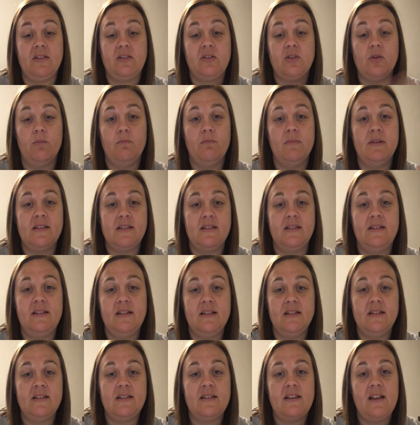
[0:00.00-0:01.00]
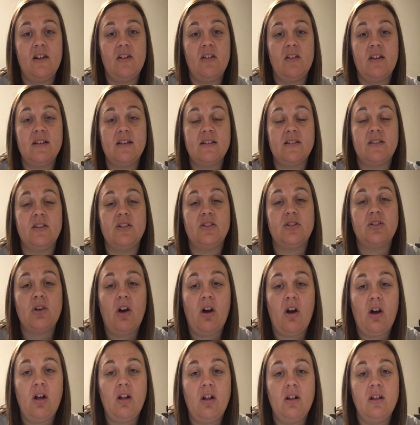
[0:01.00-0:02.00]
So Miss Dinsdale is the
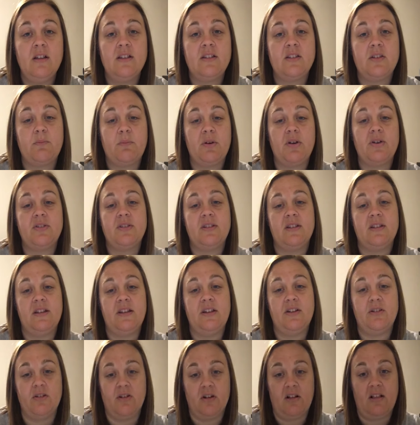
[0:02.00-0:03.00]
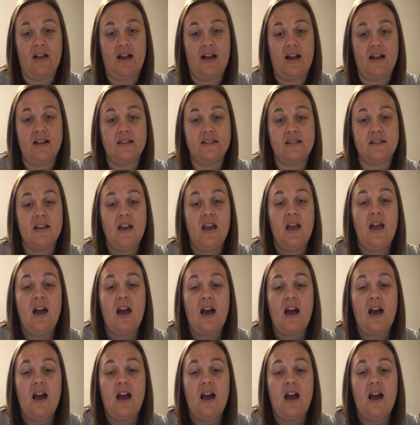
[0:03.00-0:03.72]
tallest person in her class.